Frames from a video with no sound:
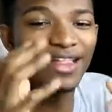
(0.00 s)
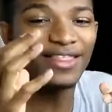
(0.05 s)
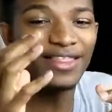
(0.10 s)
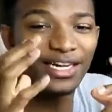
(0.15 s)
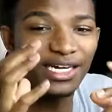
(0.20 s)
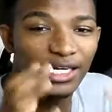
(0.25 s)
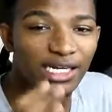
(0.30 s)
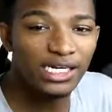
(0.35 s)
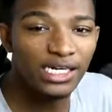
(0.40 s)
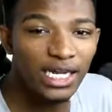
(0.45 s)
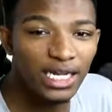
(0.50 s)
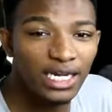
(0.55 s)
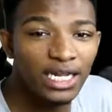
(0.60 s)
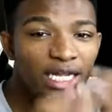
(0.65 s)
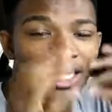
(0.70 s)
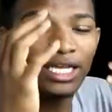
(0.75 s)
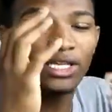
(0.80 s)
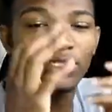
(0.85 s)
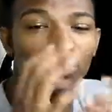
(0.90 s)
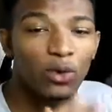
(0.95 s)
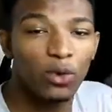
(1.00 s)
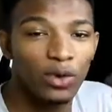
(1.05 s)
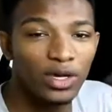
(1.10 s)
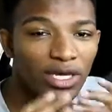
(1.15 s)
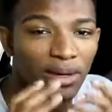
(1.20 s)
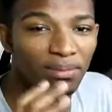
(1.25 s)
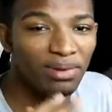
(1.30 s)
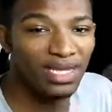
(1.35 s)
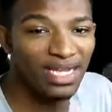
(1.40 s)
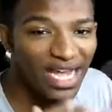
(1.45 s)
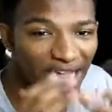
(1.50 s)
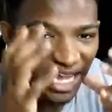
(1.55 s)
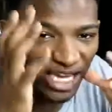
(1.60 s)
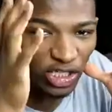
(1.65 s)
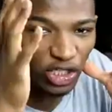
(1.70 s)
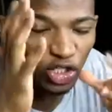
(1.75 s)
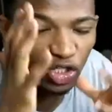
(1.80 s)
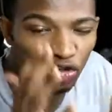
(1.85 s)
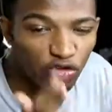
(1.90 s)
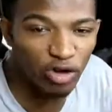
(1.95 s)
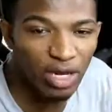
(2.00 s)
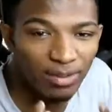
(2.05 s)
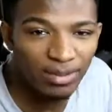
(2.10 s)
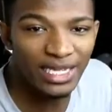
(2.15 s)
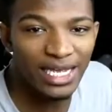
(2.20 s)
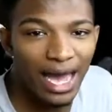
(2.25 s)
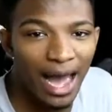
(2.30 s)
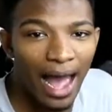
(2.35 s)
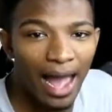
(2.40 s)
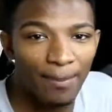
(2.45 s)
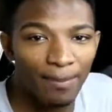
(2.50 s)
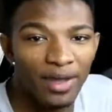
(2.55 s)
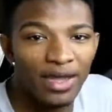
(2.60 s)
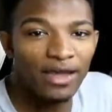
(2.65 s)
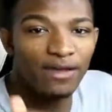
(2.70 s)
The shit is going to be extremely hype.